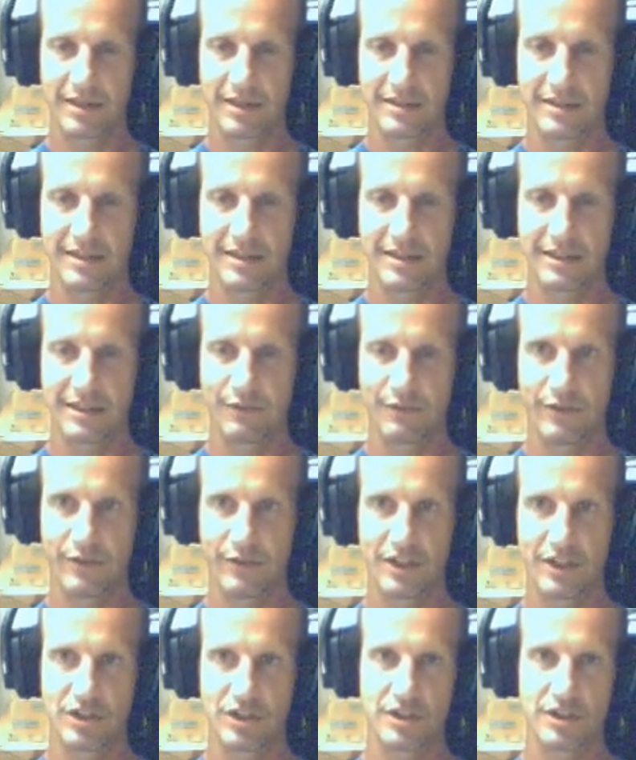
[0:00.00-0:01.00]
because these
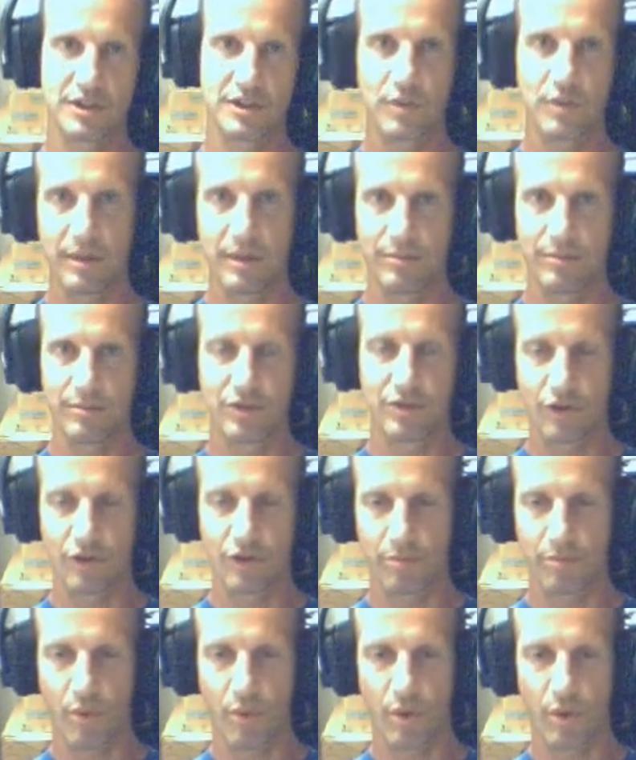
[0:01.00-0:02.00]
fish swim
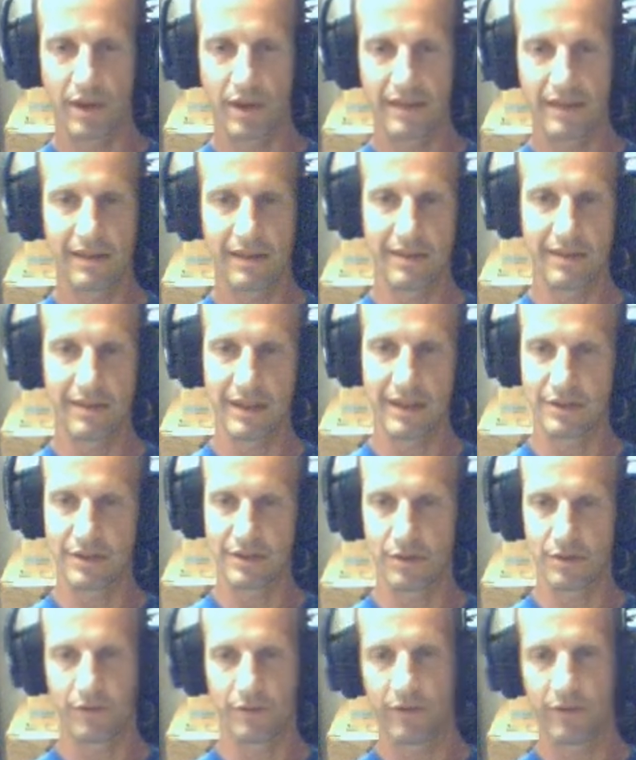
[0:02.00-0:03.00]
so poorly that they
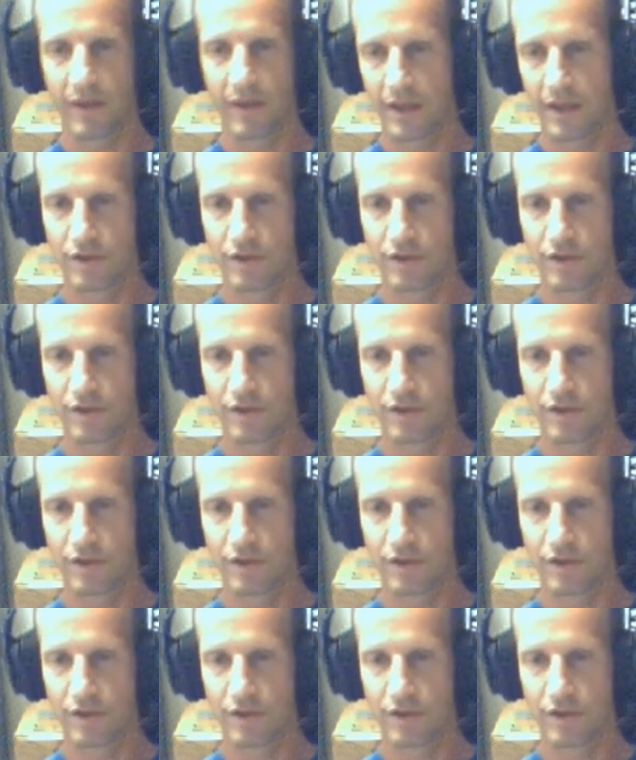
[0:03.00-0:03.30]
sort of